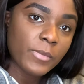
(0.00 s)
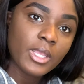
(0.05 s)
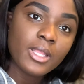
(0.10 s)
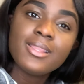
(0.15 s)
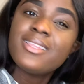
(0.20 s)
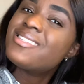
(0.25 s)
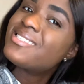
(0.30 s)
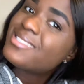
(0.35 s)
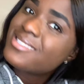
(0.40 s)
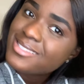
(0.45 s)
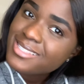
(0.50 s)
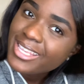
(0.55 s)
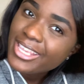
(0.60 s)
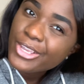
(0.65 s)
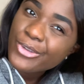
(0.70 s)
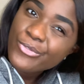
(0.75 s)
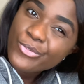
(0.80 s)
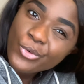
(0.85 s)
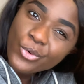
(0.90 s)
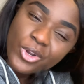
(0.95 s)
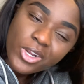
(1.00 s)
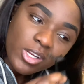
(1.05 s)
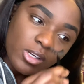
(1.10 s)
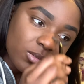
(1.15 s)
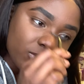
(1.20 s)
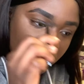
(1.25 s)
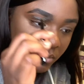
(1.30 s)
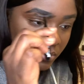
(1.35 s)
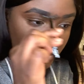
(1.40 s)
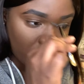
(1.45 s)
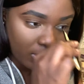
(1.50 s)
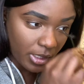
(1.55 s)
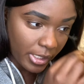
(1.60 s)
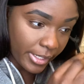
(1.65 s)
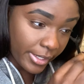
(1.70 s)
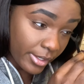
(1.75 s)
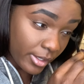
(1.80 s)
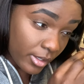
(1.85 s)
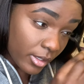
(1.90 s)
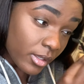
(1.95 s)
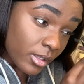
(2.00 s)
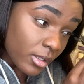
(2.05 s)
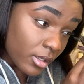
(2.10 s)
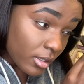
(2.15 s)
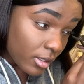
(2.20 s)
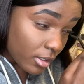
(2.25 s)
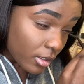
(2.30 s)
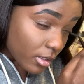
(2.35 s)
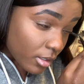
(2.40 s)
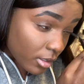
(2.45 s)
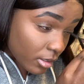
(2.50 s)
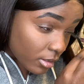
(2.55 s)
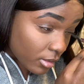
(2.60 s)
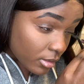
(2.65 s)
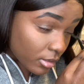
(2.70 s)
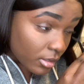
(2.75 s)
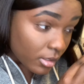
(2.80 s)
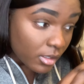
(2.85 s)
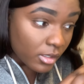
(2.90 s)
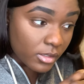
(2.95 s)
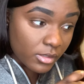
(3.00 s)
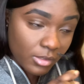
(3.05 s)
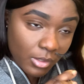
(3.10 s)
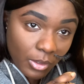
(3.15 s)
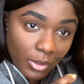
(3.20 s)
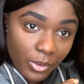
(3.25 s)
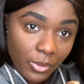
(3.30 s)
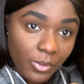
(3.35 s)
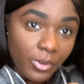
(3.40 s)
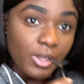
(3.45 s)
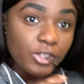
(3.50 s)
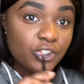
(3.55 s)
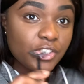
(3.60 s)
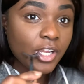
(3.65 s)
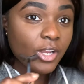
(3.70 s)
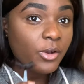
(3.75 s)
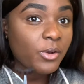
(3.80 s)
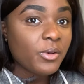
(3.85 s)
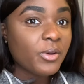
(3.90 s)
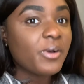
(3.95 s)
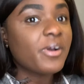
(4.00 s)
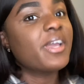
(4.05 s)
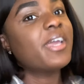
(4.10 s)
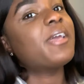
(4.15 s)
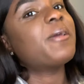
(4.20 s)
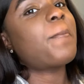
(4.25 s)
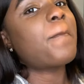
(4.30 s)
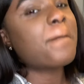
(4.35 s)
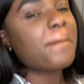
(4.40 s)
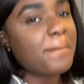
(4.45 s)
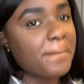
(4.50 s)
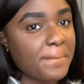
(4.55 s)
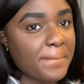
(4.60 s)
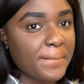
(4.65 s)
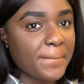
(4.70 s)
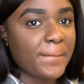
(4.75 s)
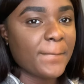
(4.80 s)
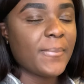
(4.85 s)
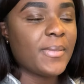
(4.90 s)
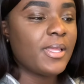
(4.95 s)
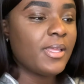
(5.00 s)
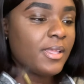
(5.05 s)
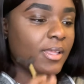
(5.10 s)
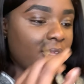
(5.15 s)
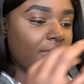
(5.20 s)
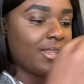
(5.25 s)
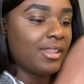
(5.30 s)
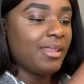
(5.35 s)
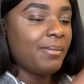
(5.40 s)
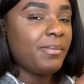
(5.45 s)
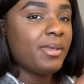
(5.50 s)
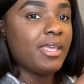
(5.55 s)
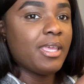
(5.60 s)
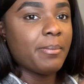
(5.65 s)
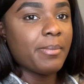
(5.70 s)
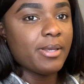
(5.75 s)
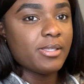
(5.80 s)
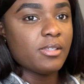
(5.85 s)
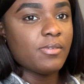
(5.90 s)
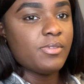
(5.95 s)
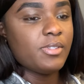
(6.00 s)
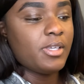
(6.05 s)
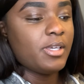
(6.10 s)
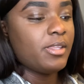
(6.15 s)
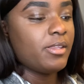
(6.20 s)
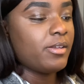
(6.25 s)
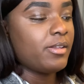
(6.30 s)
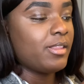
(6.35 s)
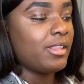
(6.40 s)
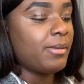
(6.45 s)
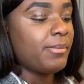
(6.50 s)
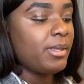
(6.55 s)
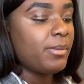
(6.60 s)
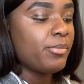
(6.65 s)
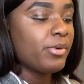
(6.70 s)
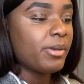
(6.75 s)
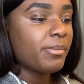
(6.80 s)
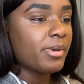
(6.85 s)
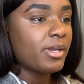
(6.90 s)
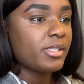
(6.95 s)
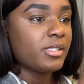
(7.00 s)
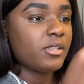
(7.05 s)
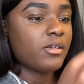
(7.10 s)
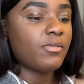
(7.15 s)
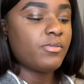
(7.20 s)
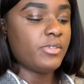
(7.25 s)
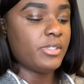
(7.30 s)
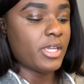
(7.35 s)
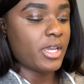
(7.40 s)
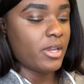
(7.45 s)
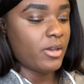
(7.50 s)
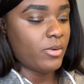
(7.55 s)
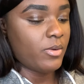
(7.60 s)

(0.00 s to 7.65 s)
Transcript: This is take 4. Okay. So, should I hold? Okay. Let me get myself together. Let me bring myself down.